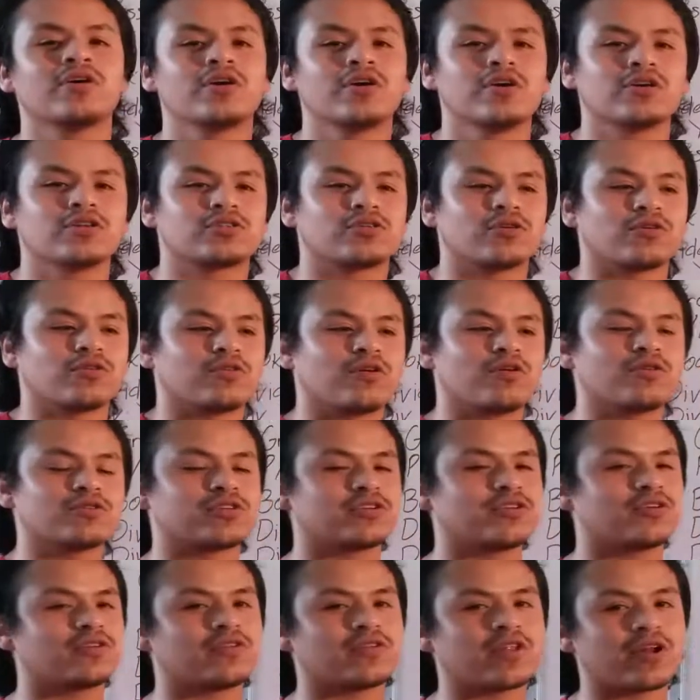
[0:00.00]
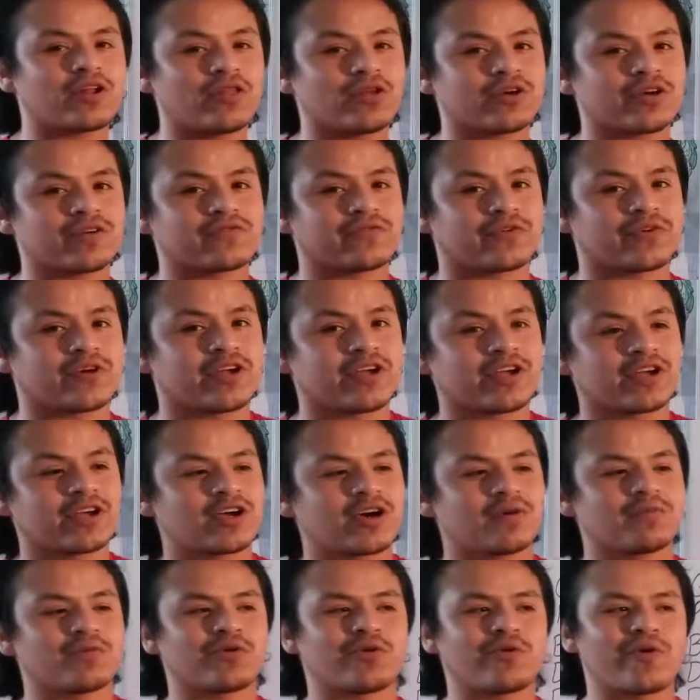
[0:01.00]
So those of you that are looking for
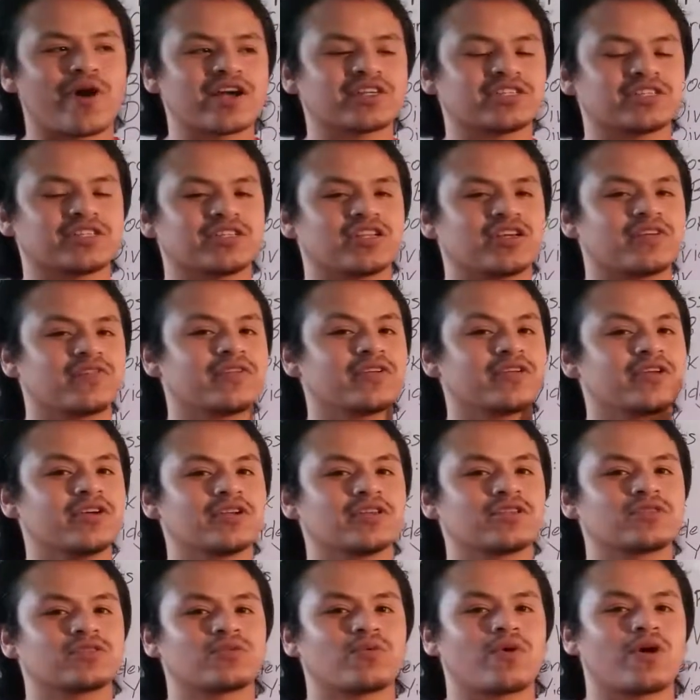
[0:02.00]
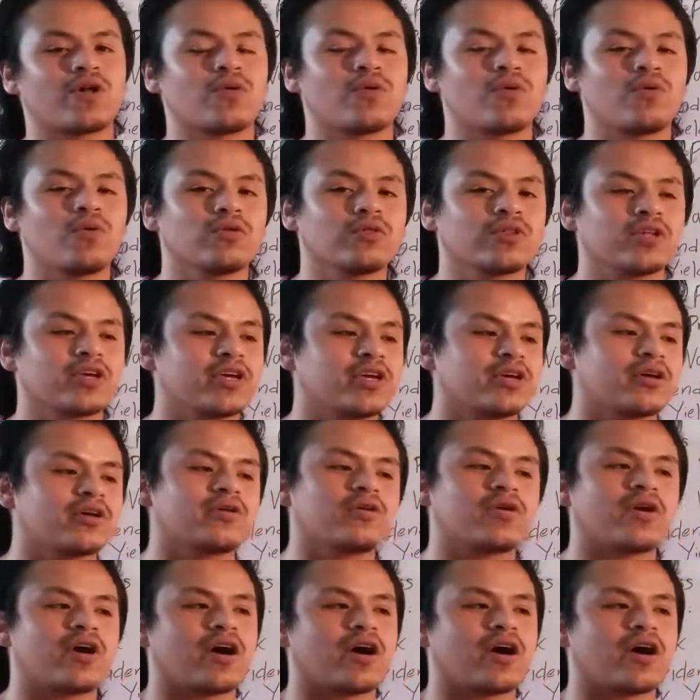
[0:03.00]
income or rising dividends while holding